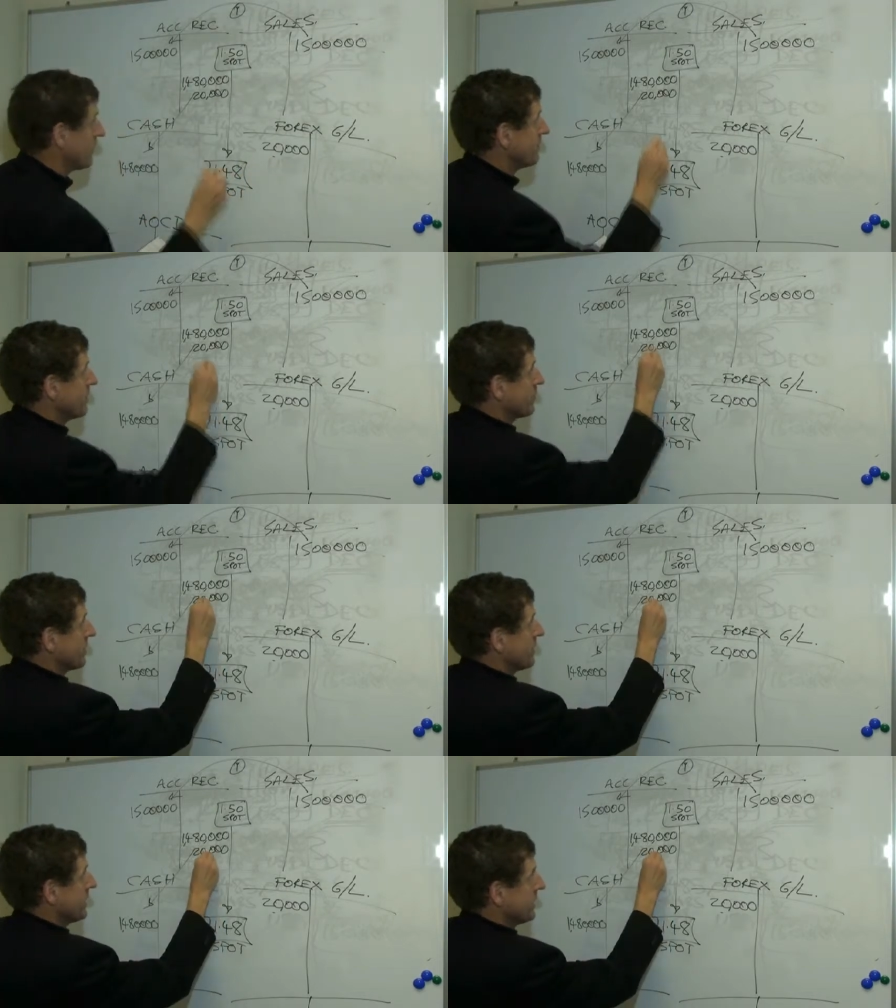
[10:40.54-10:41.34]
wait a minute,
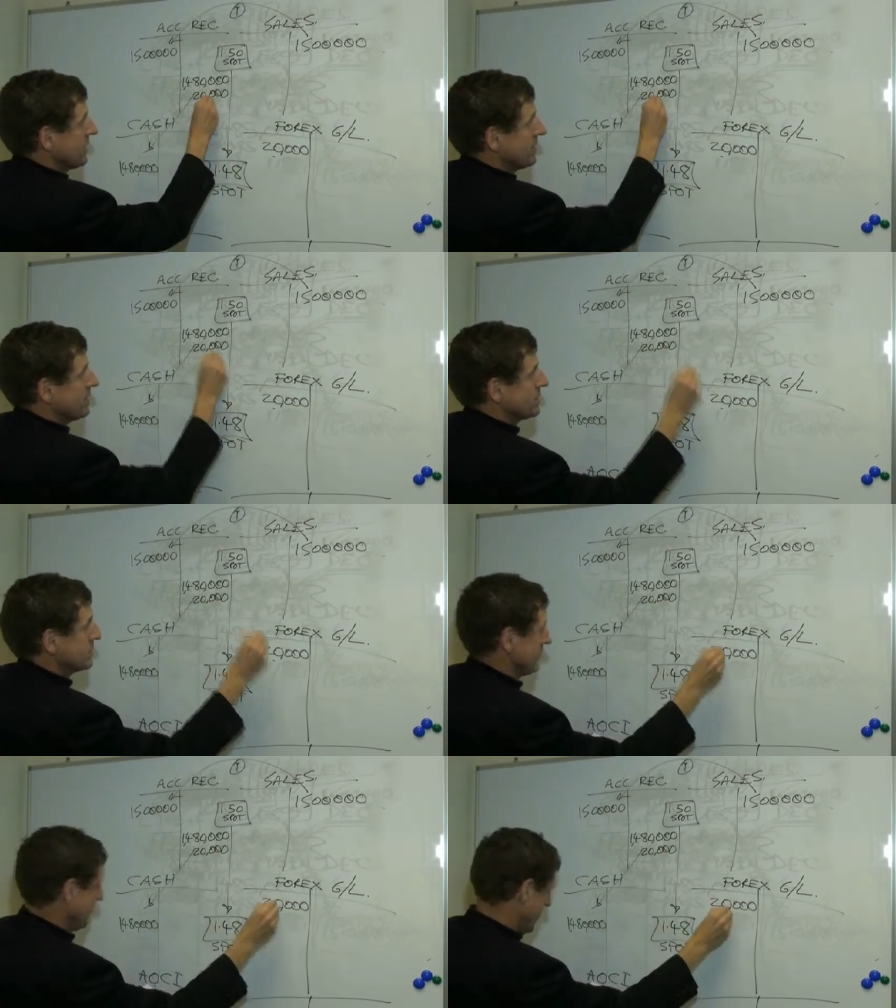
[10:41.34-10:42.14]
we've got here
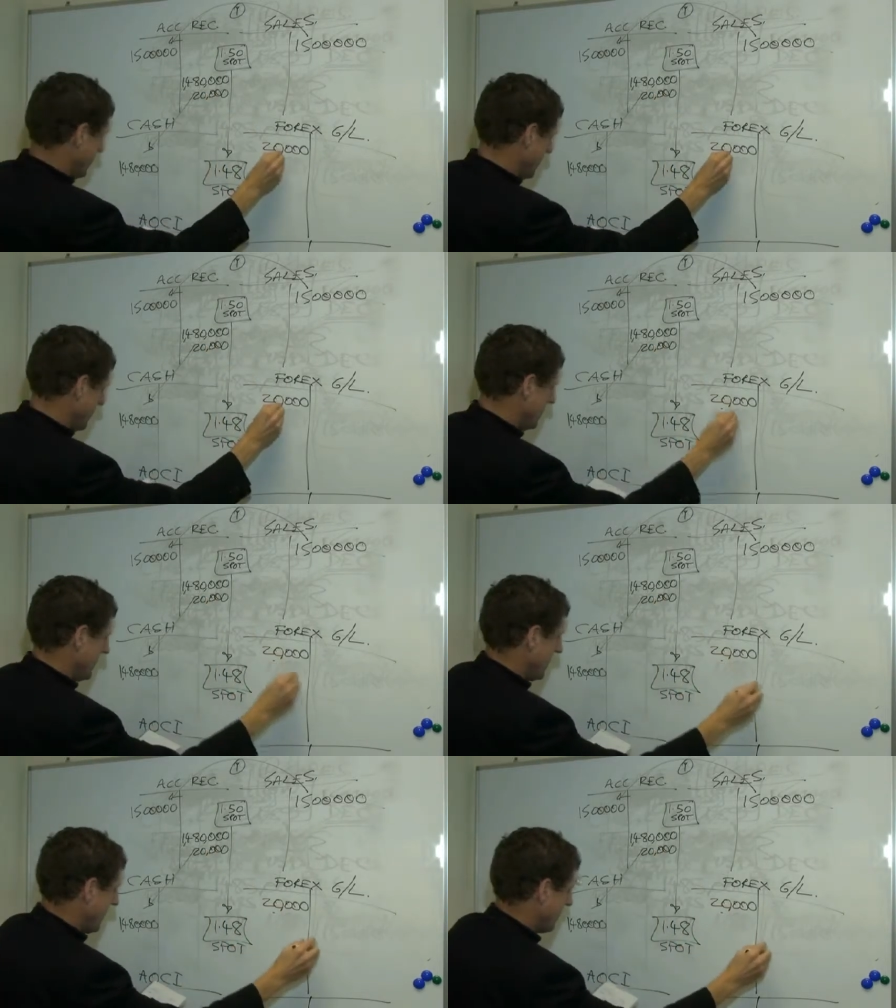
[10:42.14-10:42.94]
to here,
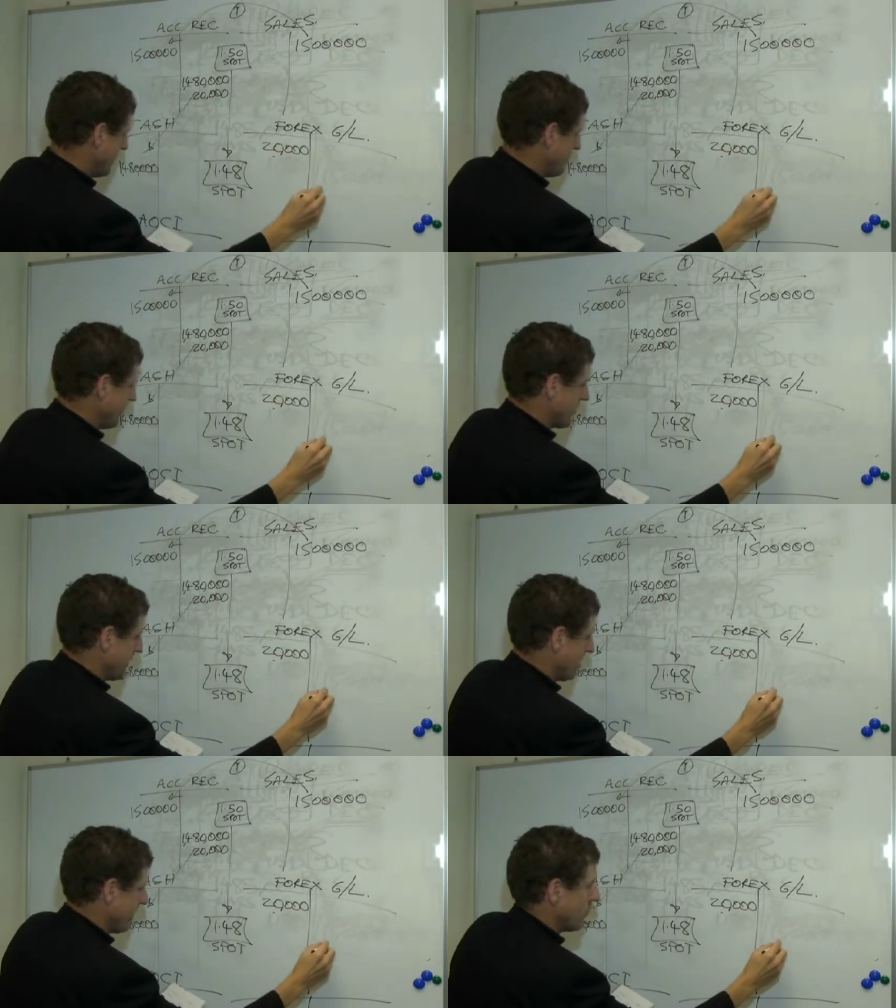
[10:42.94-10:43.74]
and then we've
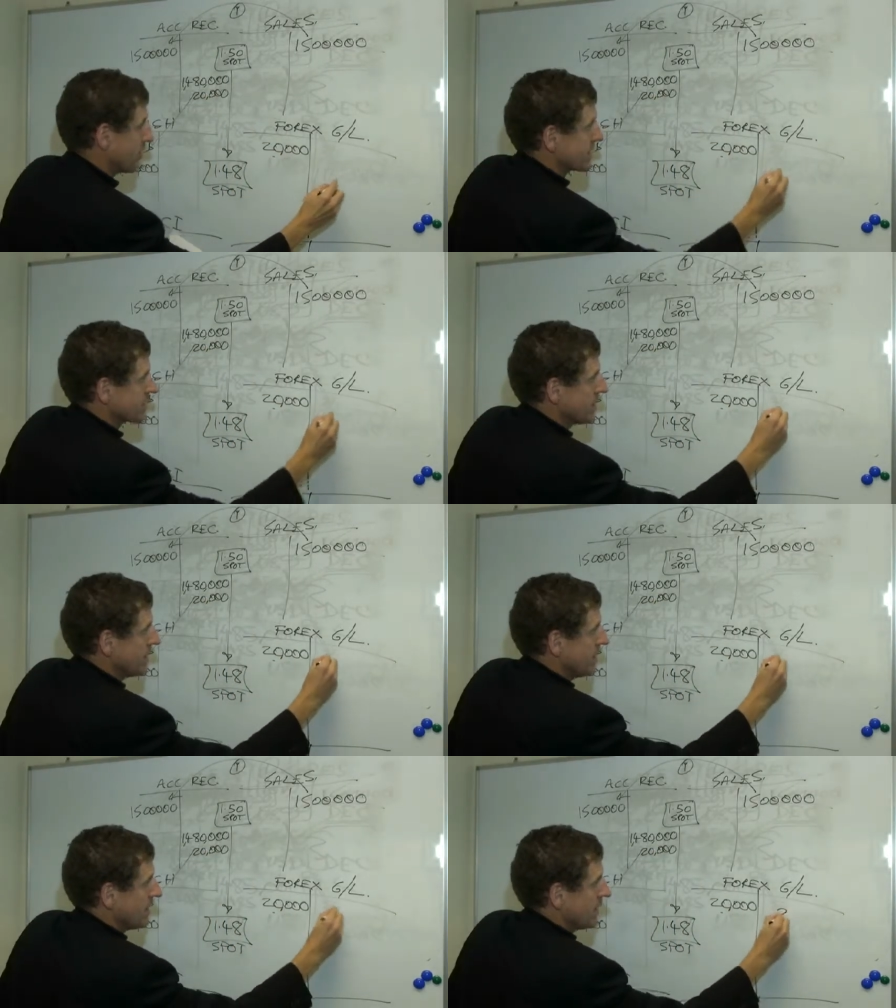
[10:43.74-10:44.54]
got our Forex.
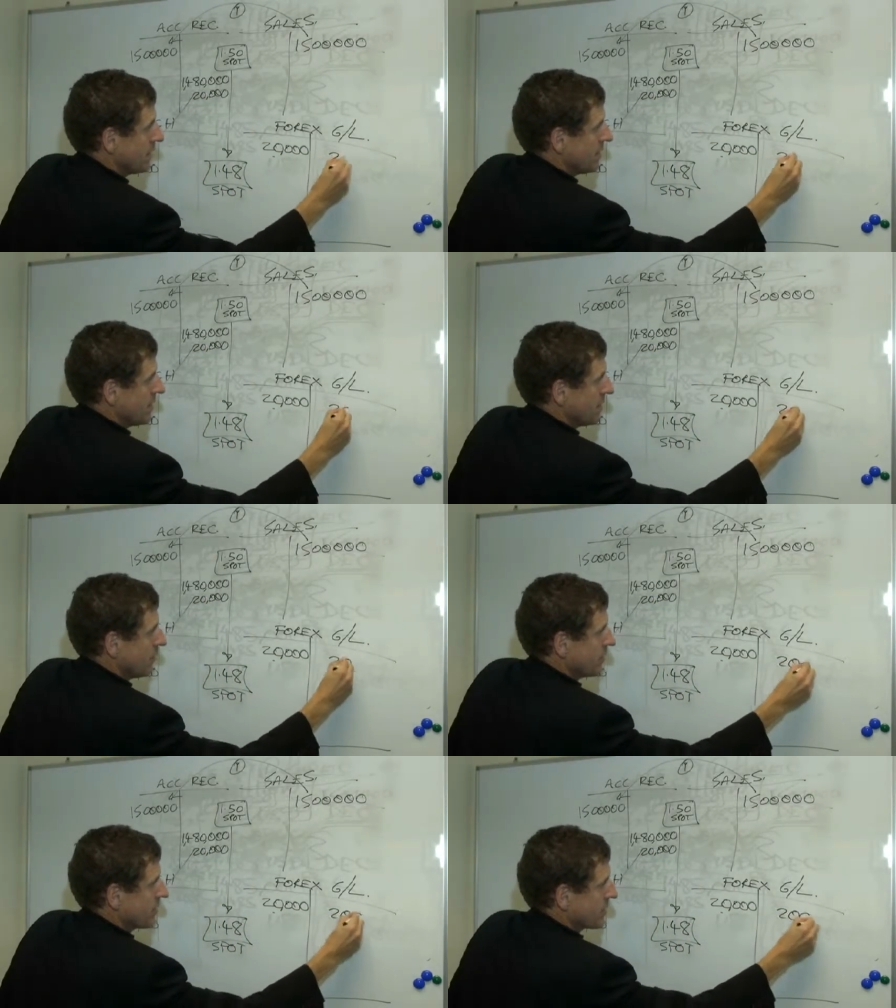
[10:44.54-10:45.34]

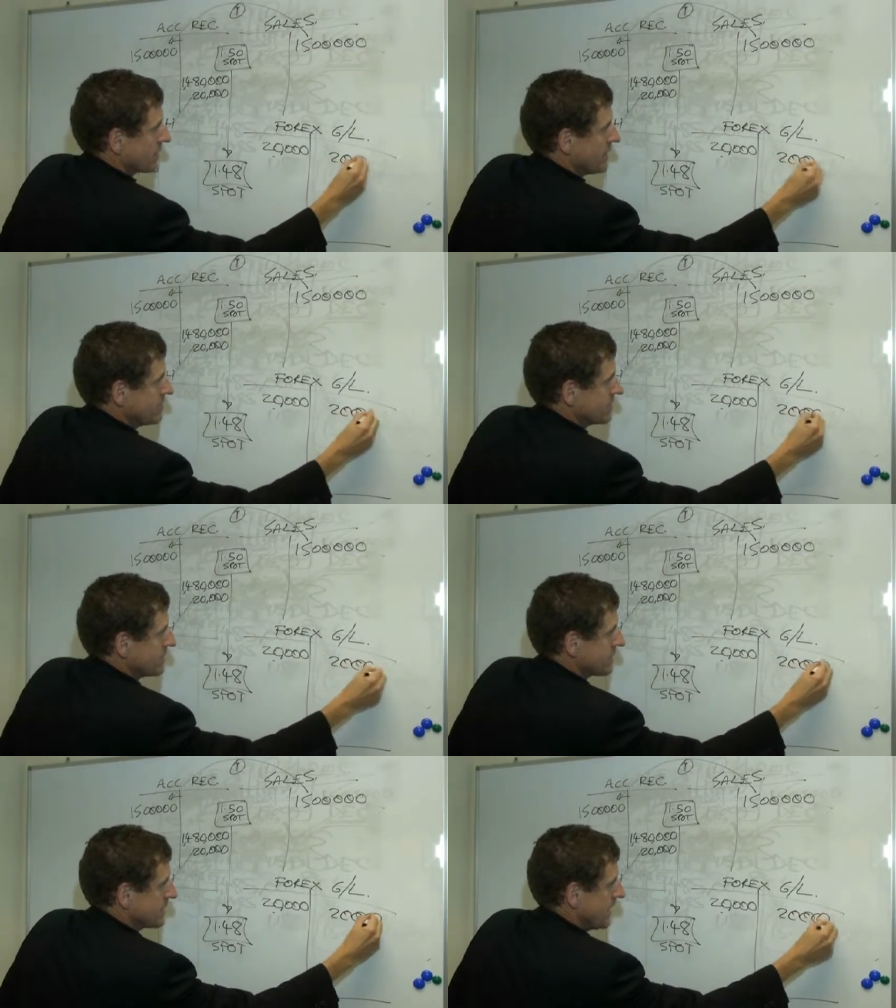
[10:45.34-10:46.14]
We're going to
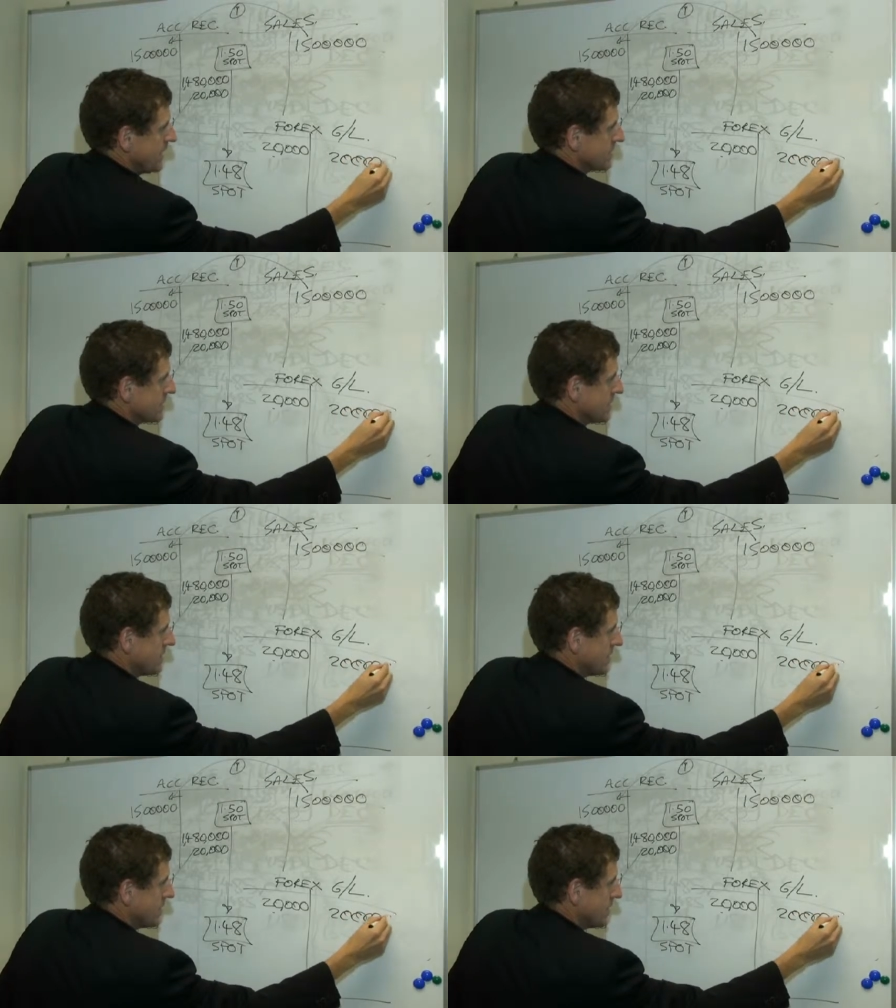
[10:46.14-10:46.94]
close this out